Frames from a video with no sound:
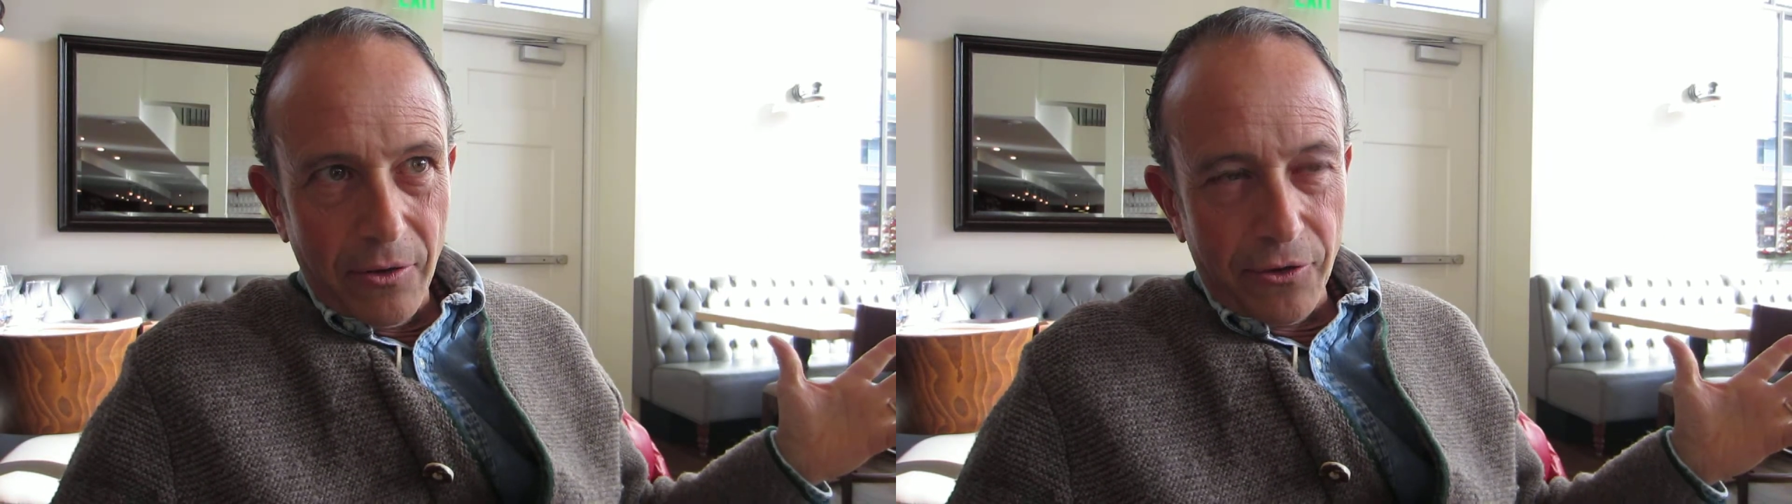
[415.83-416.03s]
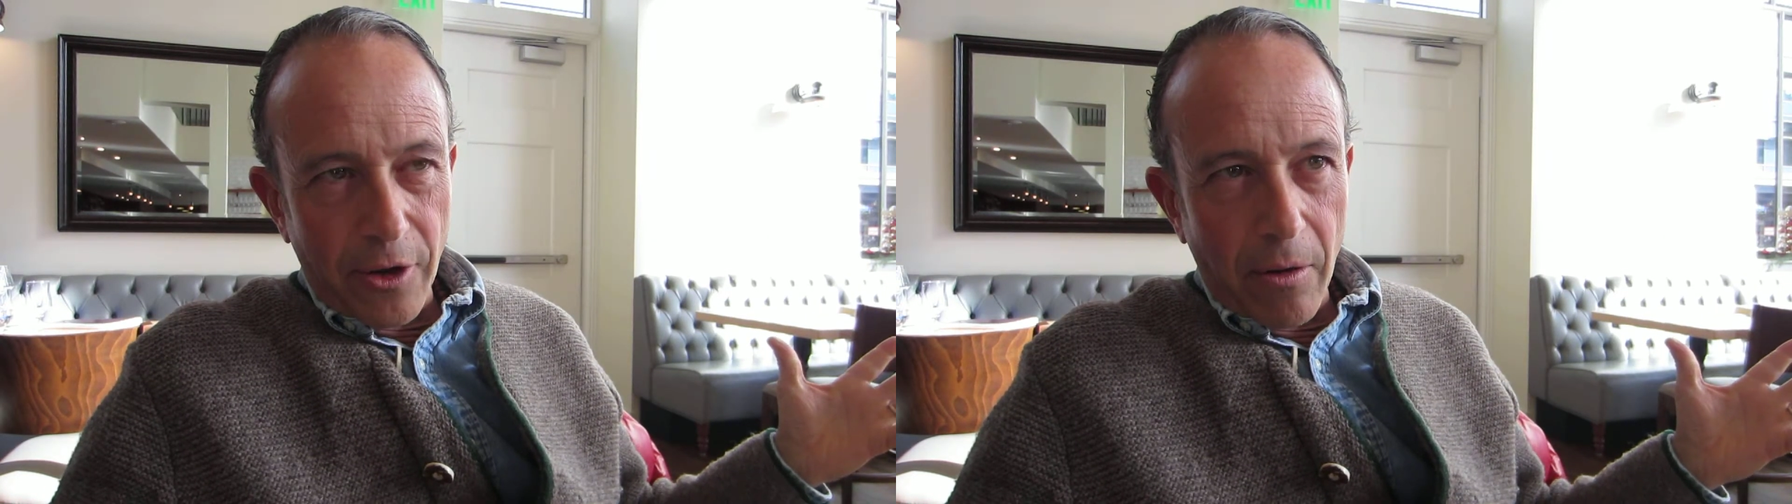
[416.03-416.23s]

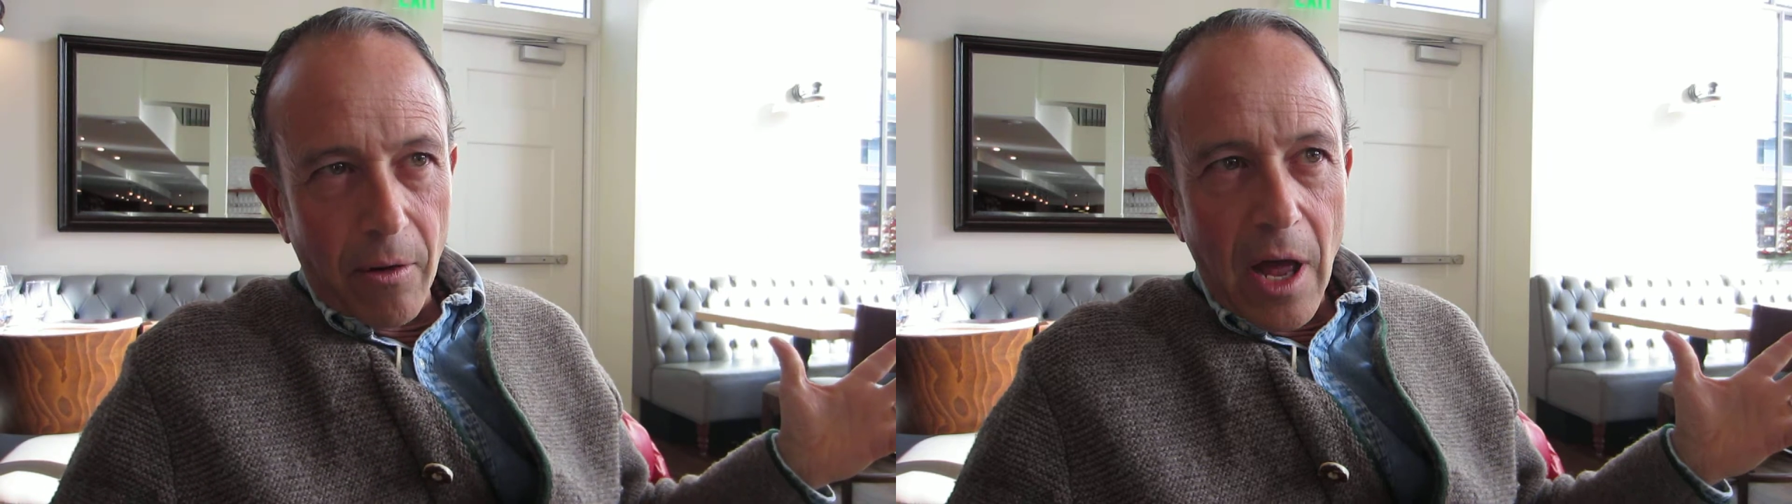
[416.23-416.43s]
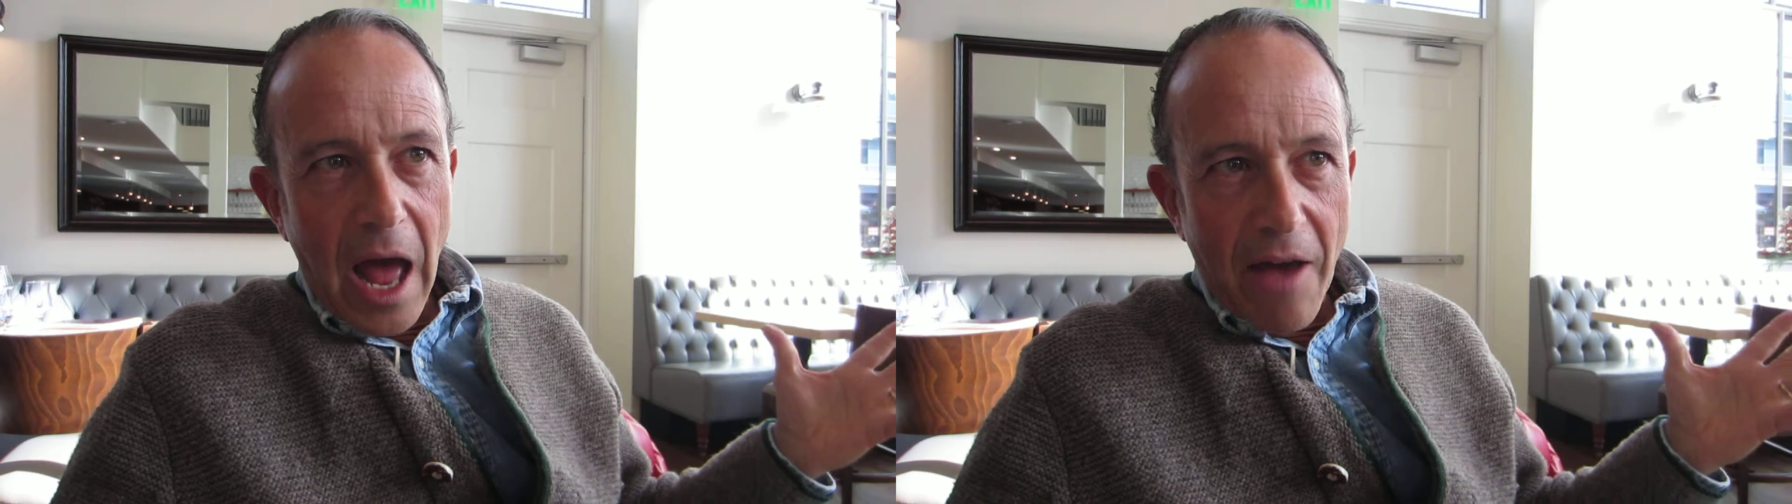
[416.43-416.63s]
So
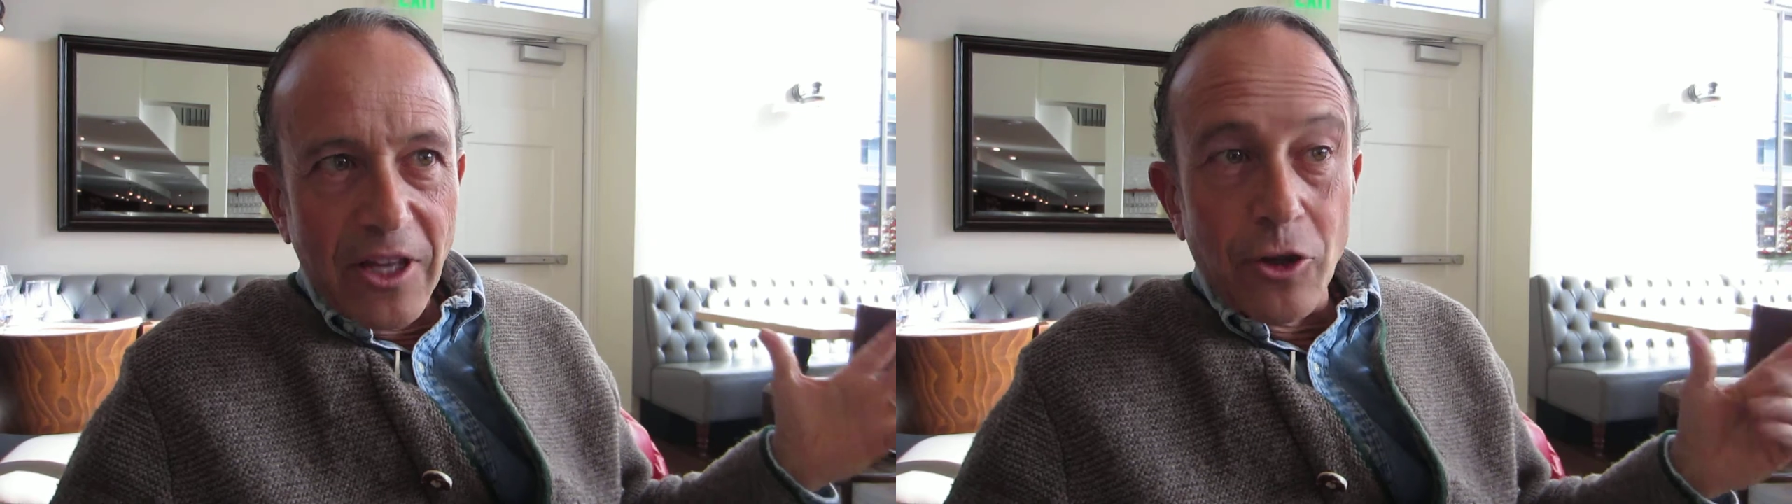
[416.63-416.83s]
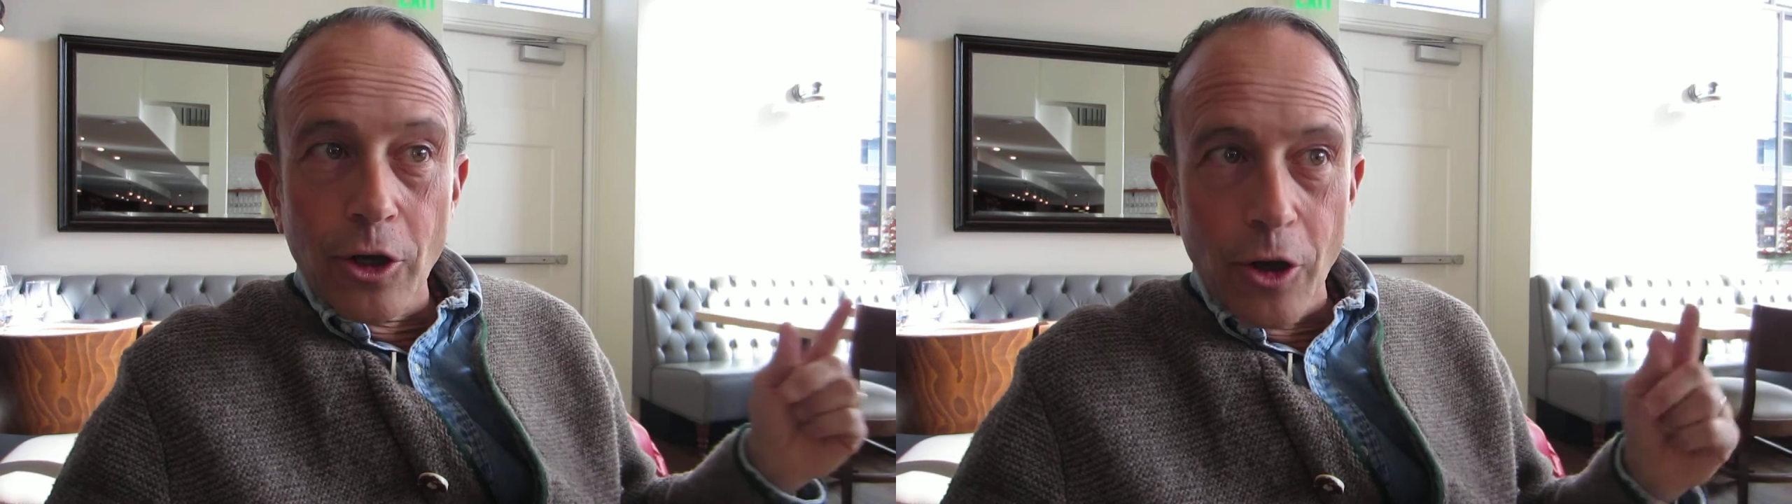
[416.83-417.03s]

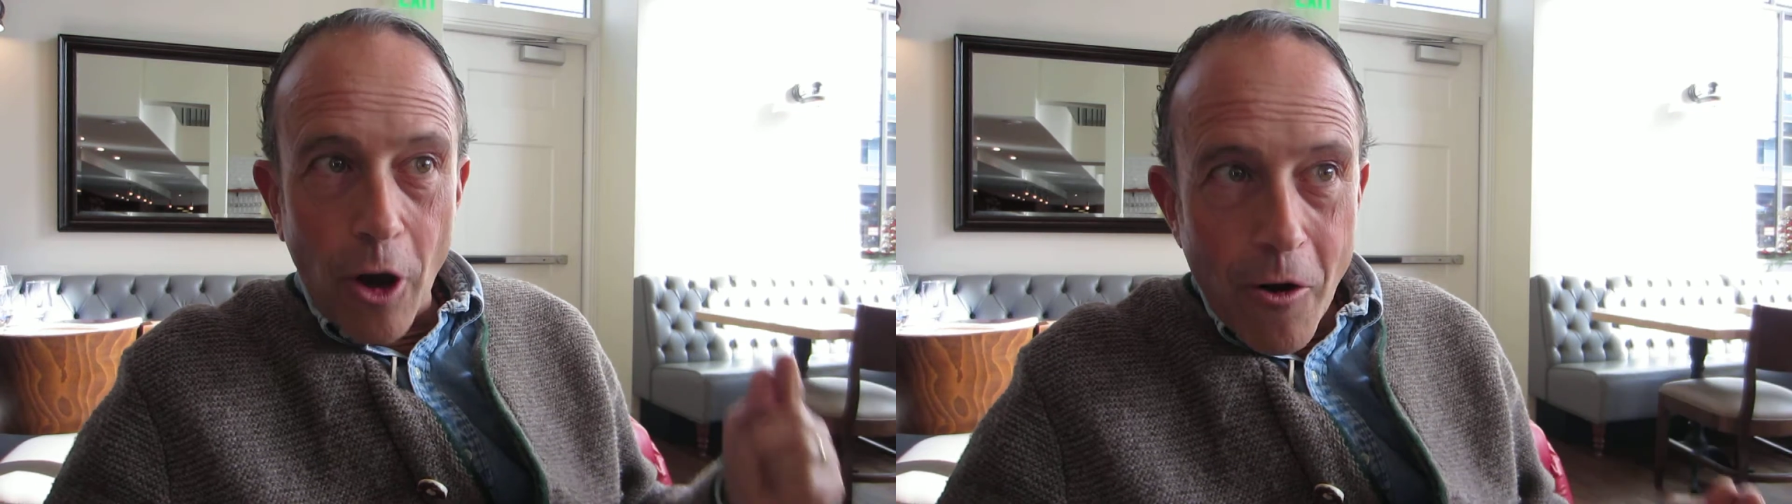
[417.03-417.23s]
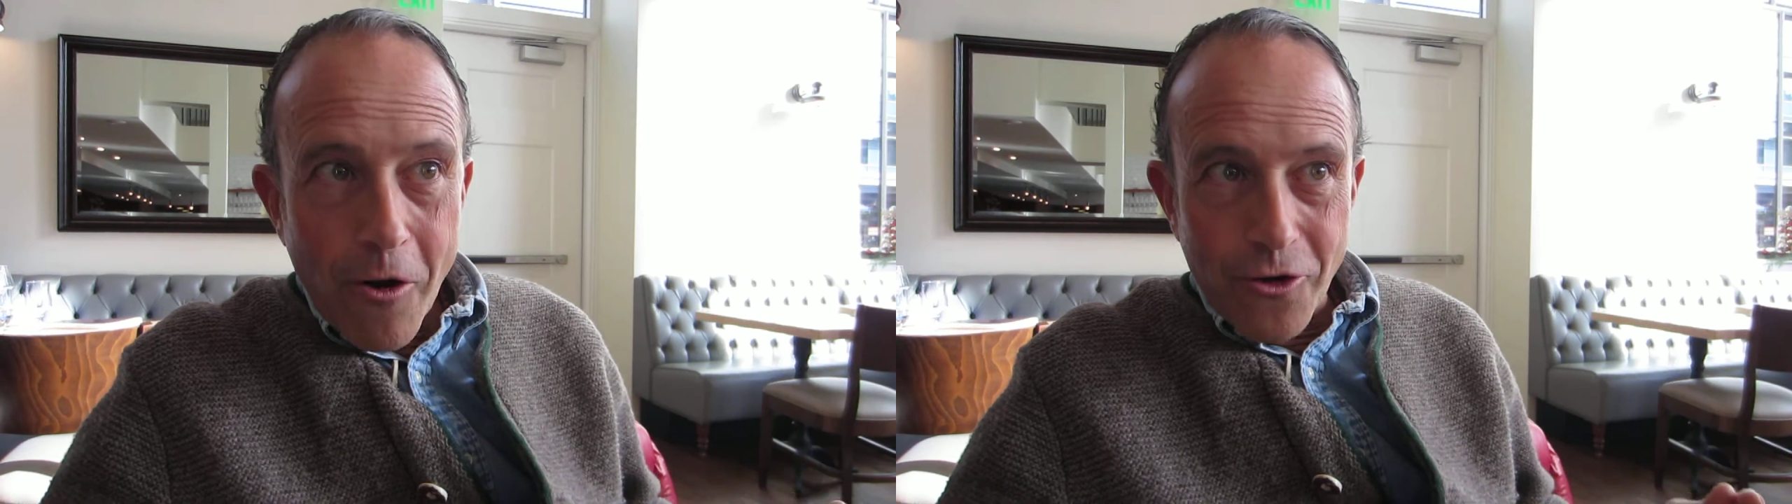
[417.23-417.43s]
having the
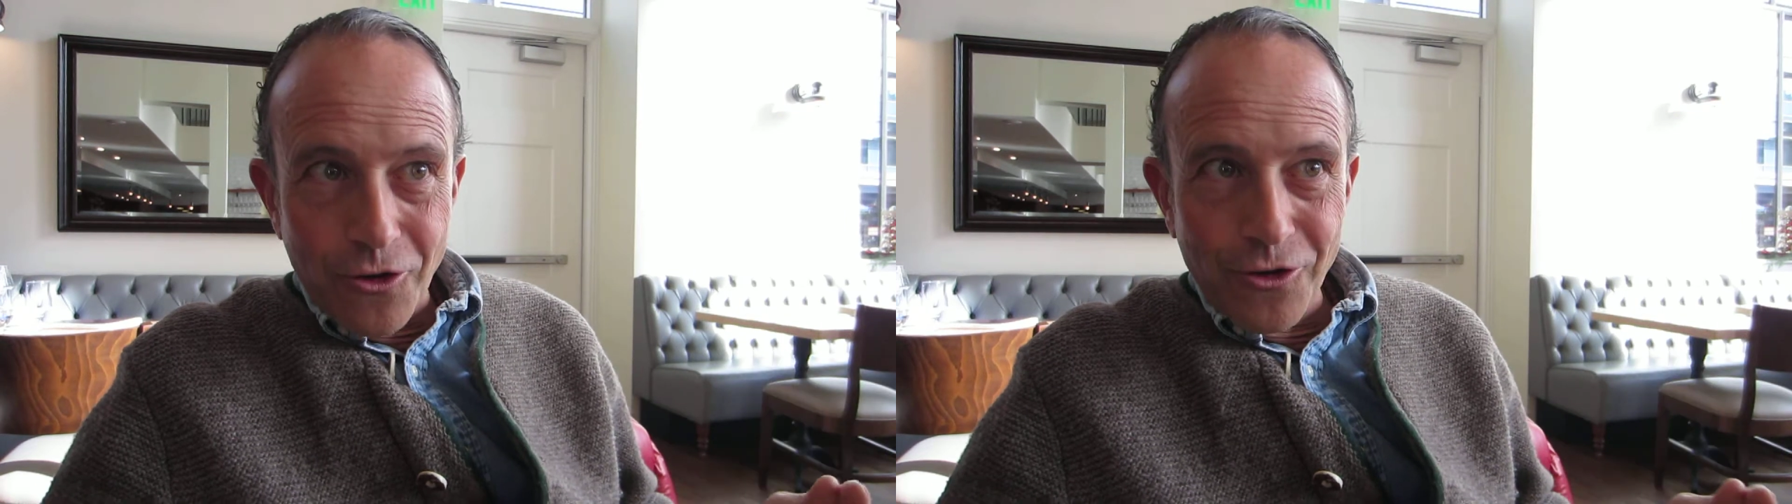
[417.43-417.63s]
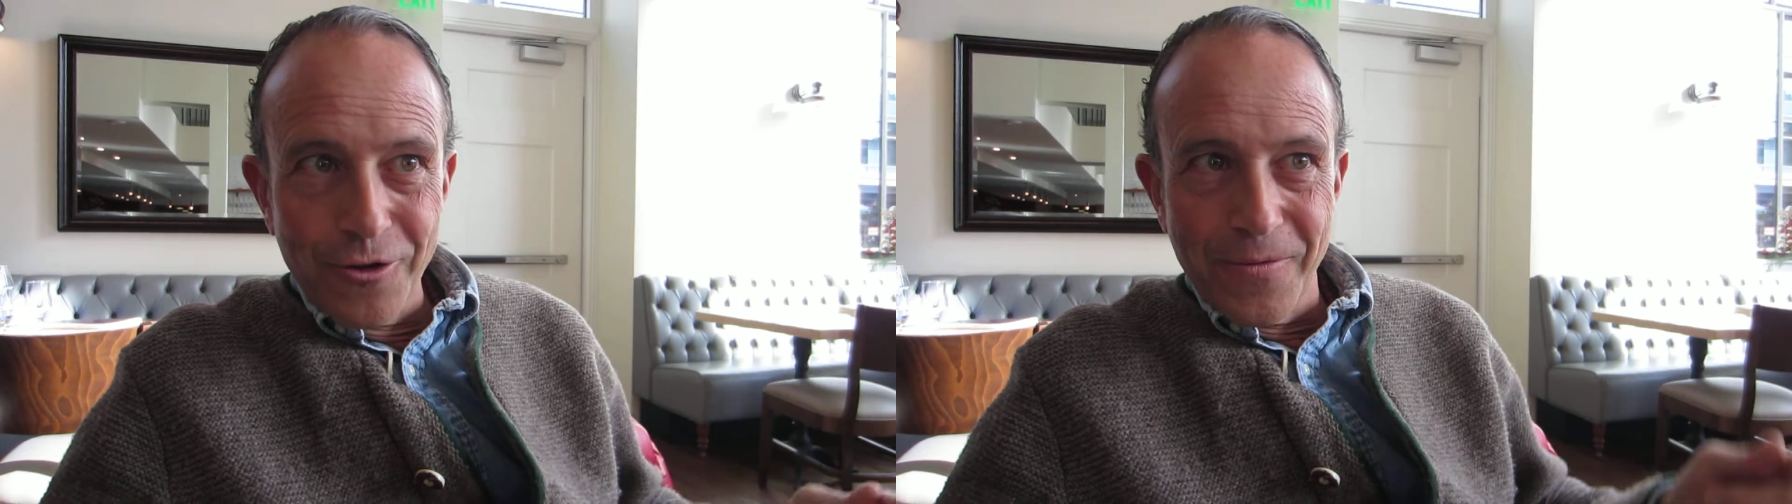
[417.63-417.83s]

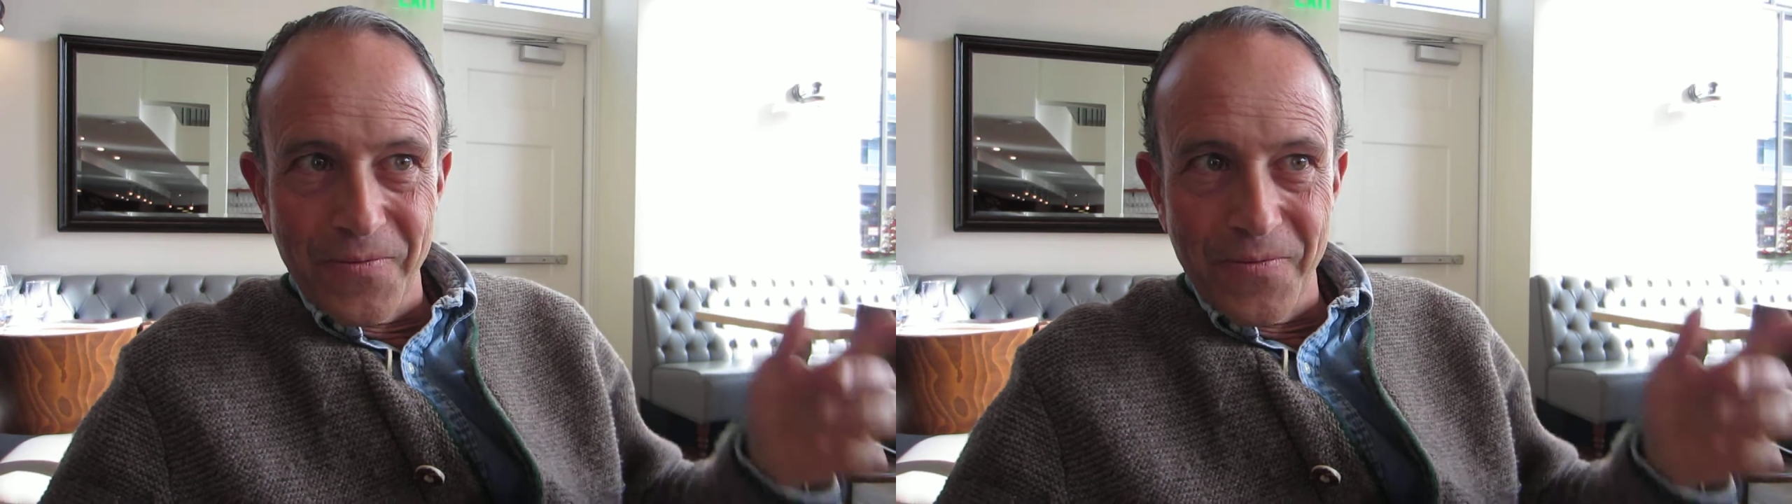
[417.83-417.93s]
courage